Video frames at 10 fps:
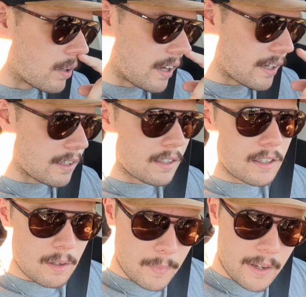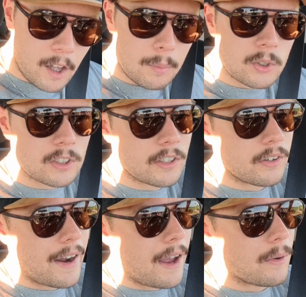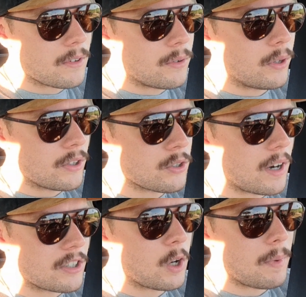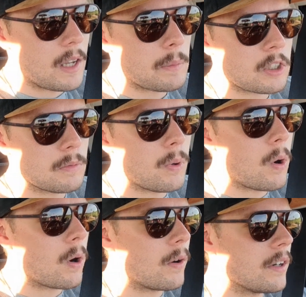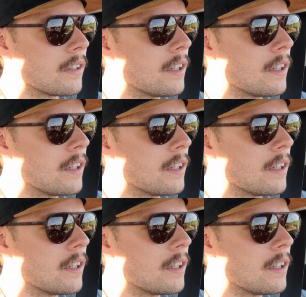and I can get my elbows on the ground and really stretch out my hips some more,